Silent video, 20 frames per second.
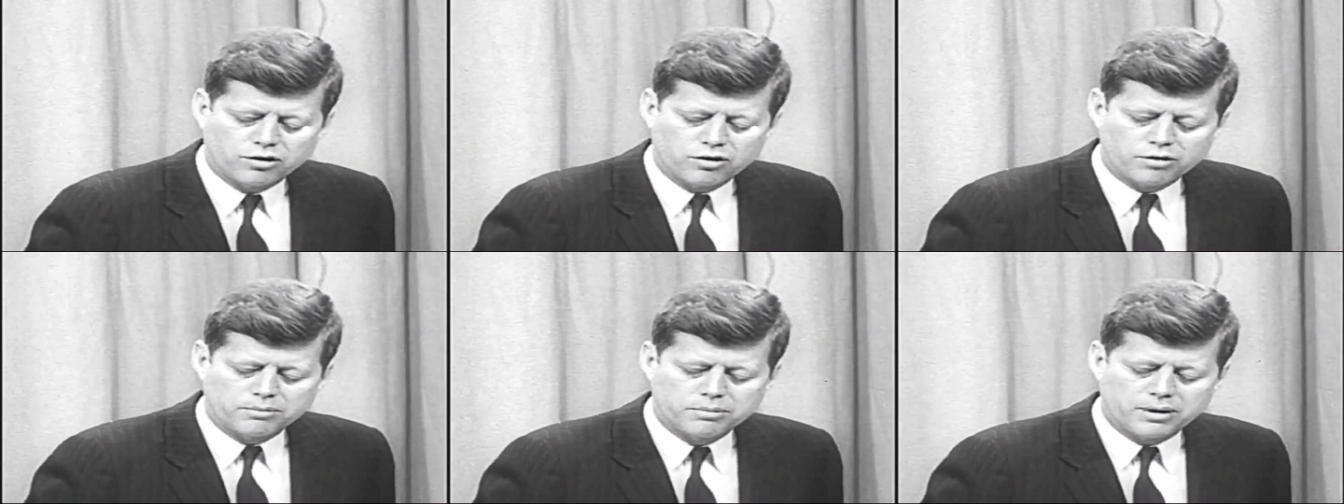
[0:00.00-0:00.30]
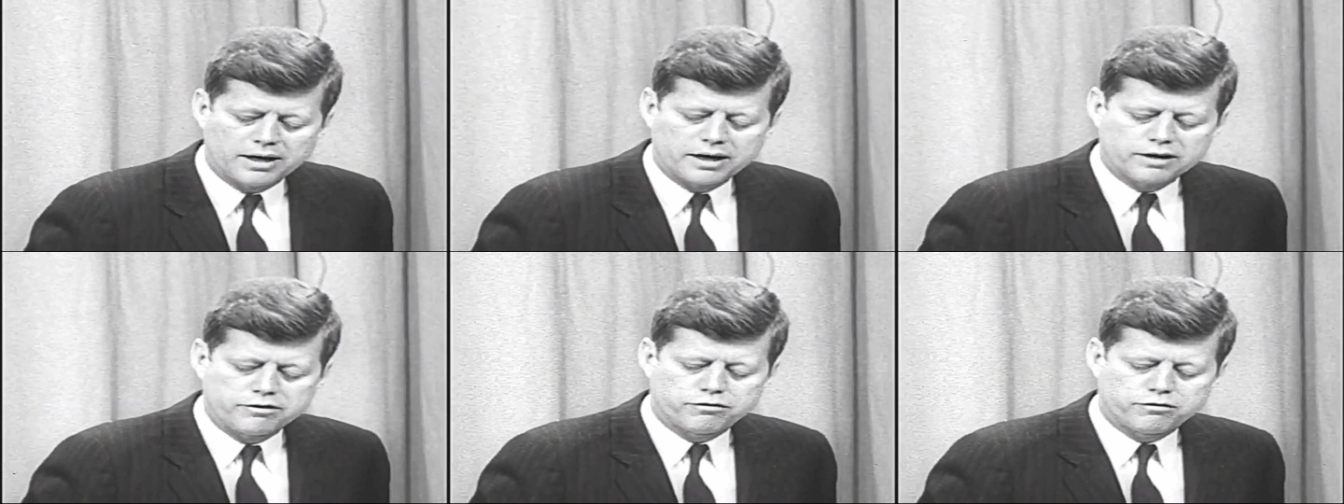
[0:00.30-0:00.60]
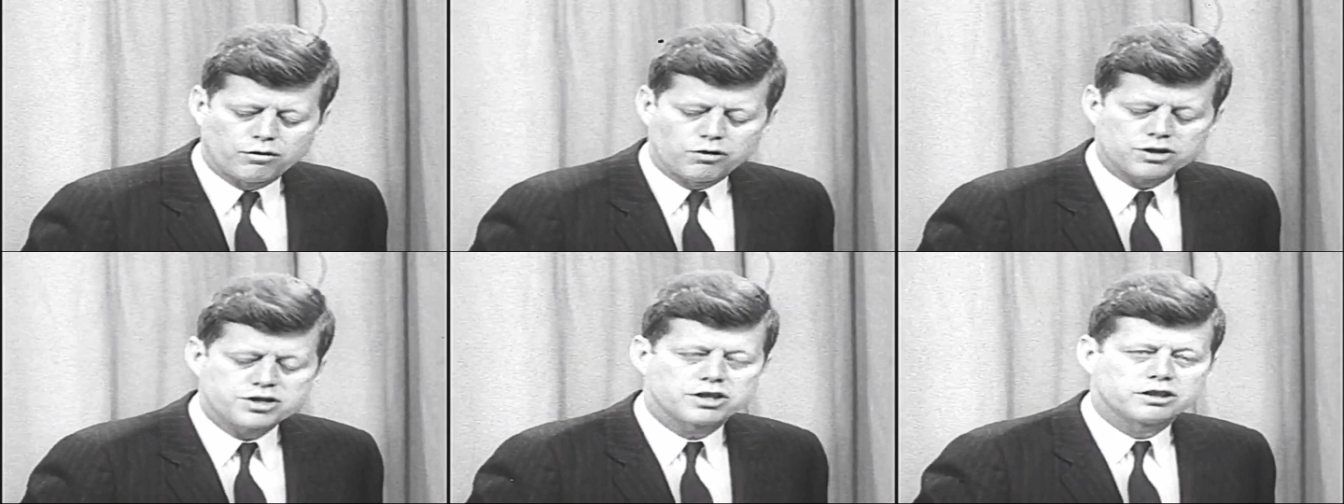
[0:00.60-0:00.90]
or by
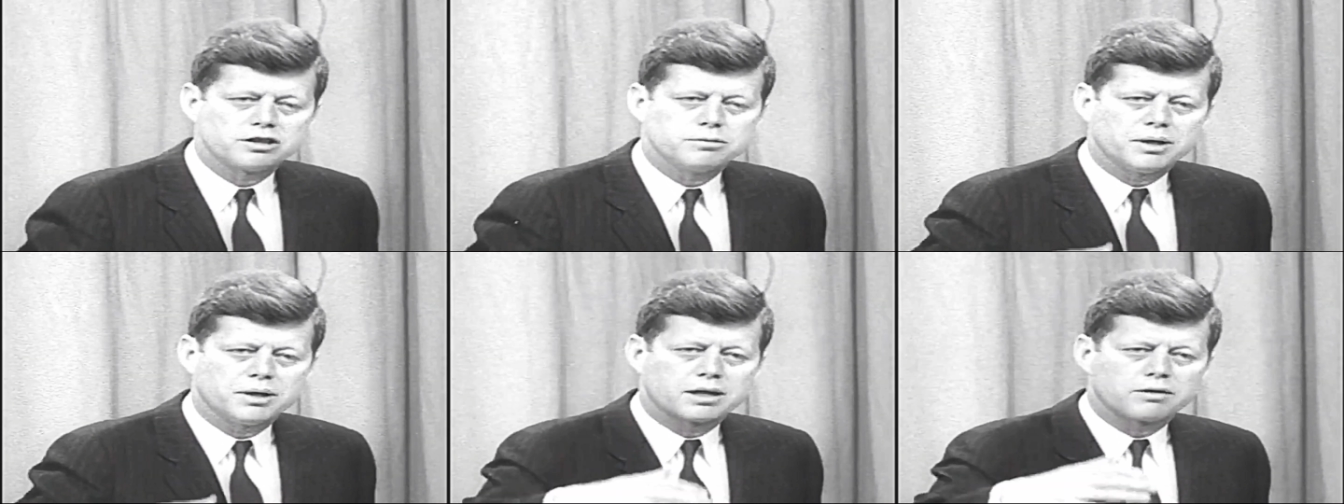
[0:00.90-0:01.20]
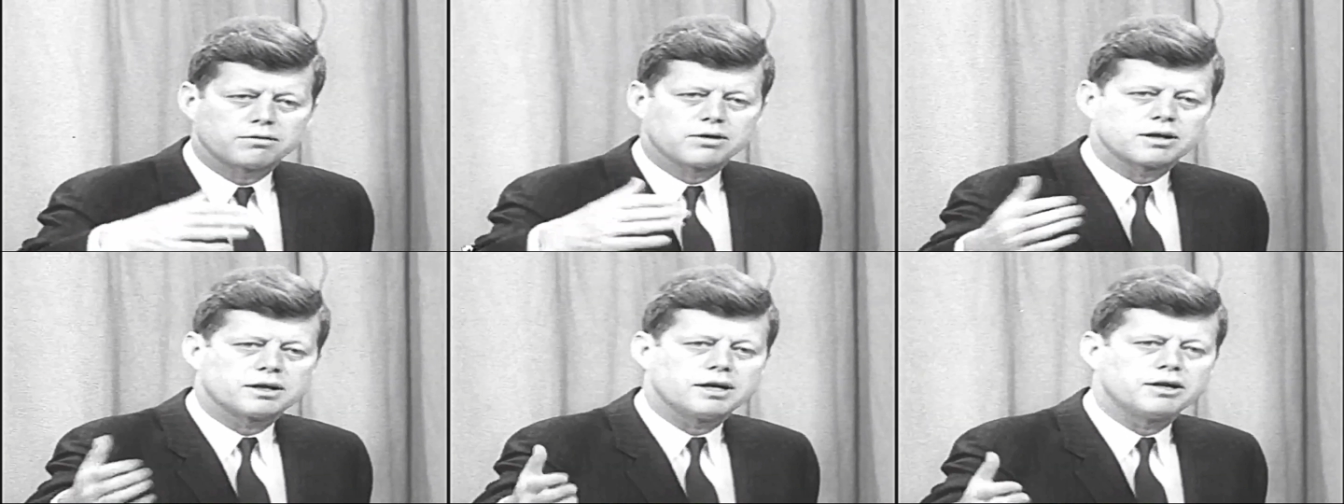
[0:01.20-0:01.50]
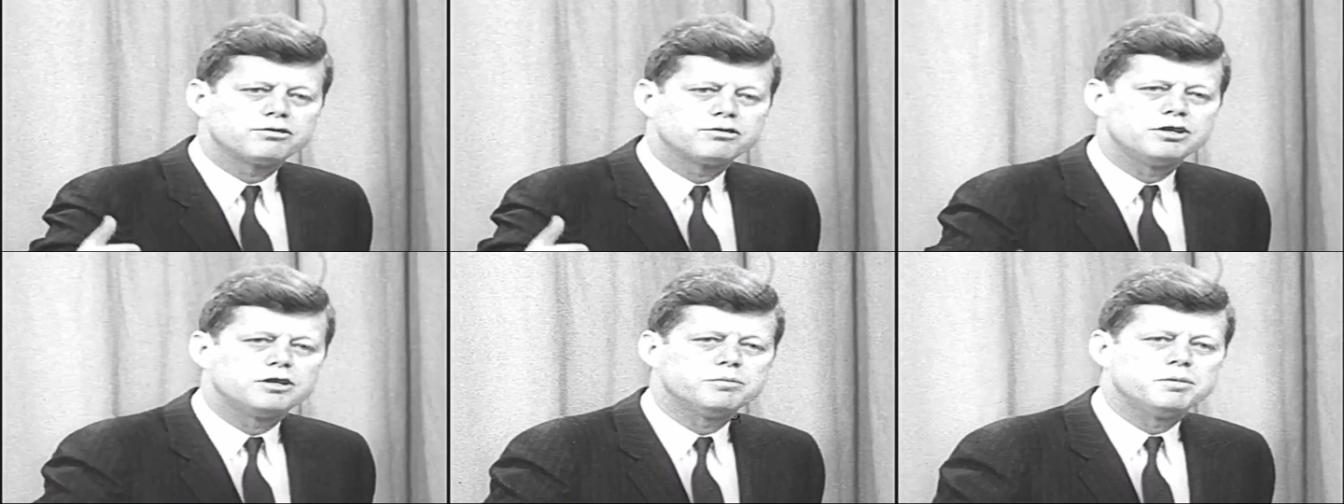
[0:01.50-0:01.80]
forcing them out of the
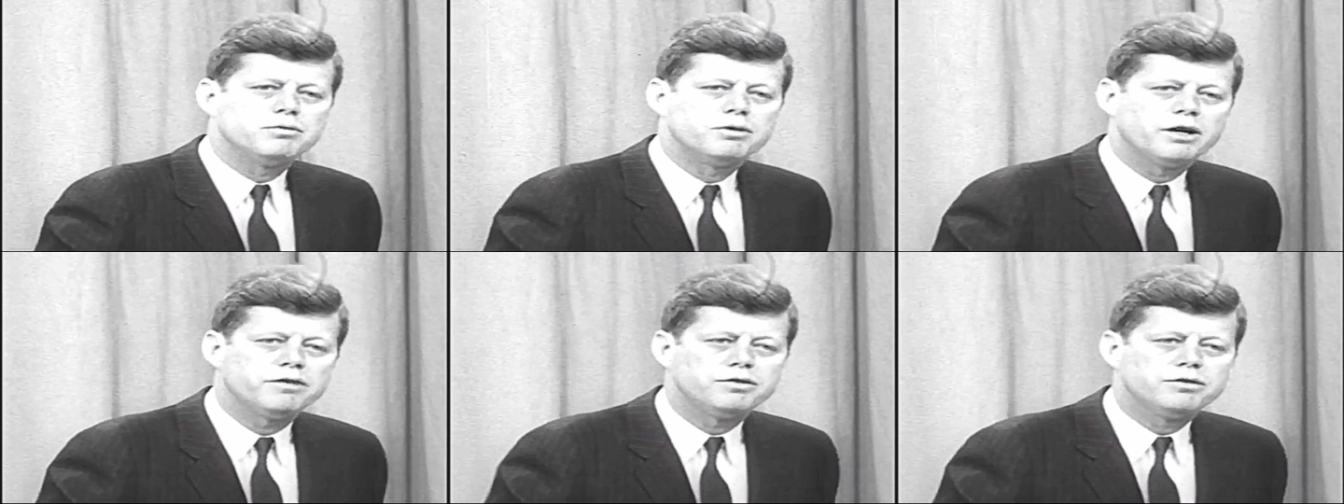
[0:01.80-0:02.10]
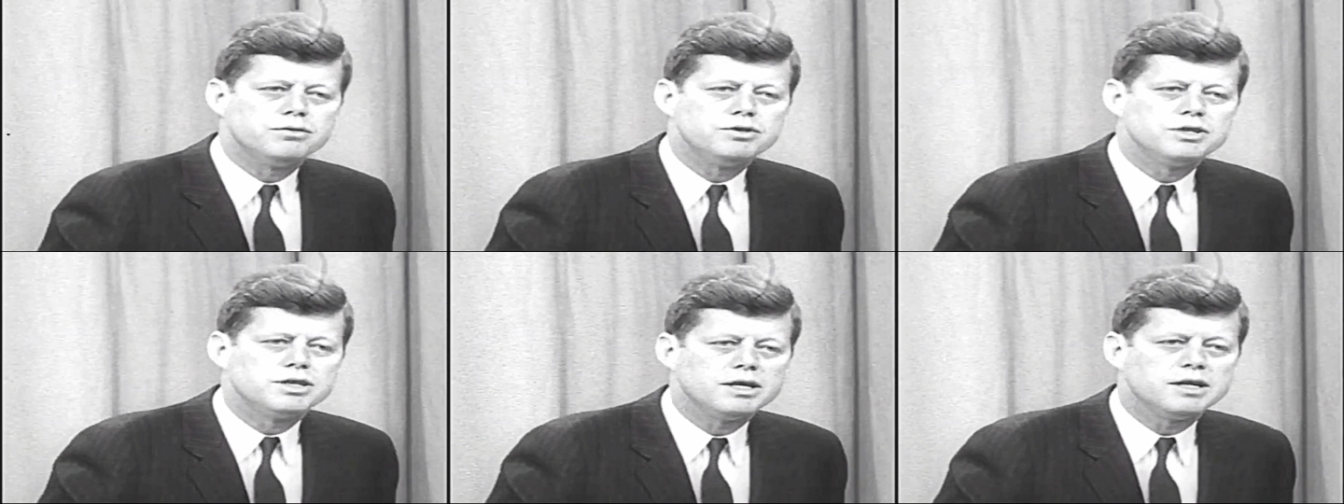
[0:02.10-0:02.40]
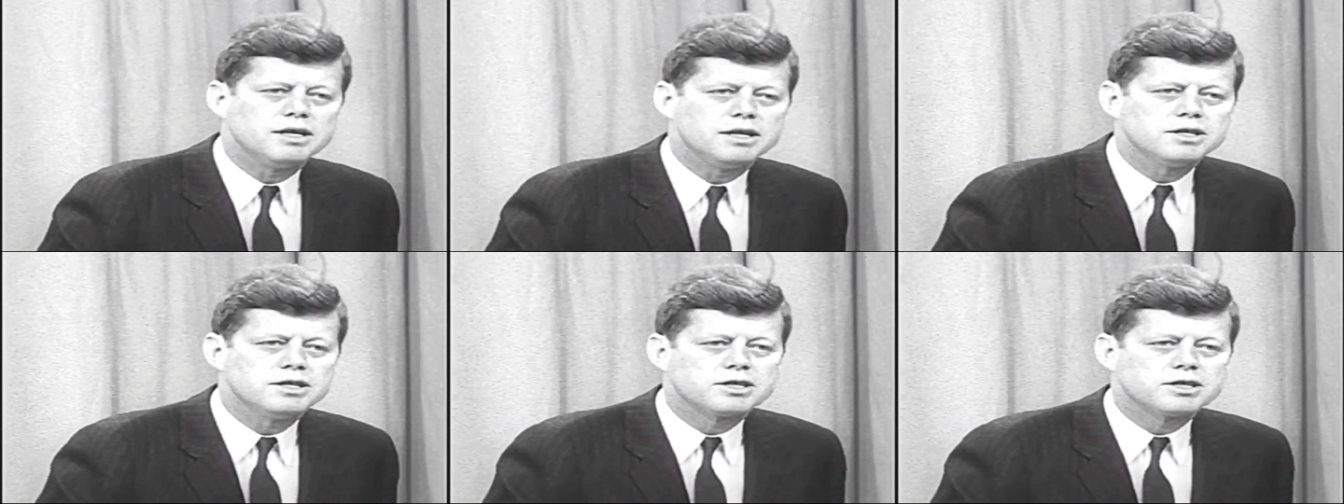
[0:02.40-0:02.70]
country to be
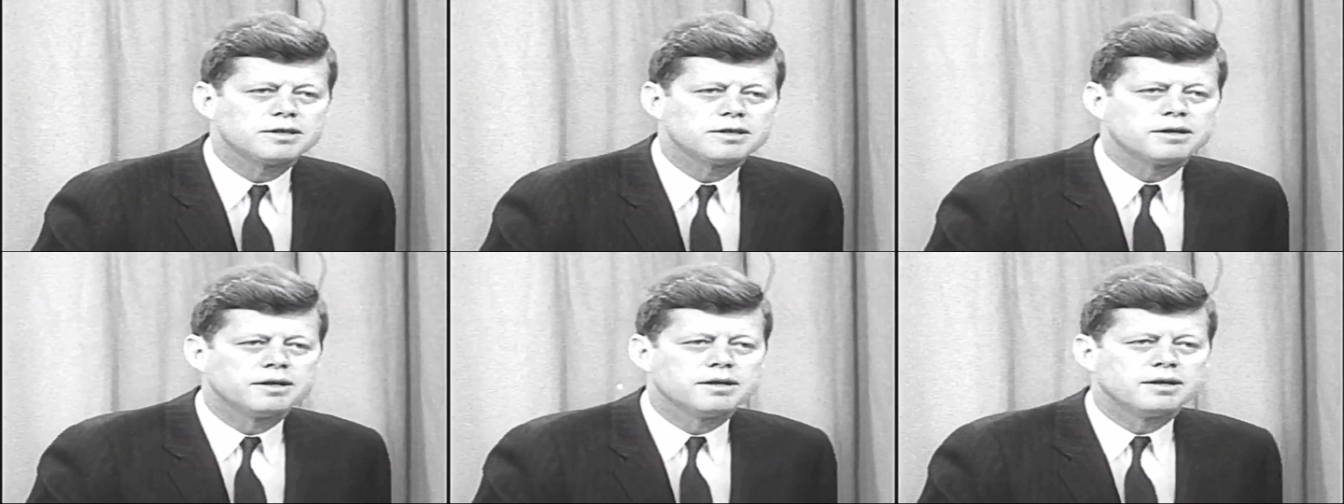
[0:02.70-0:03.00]
refugees.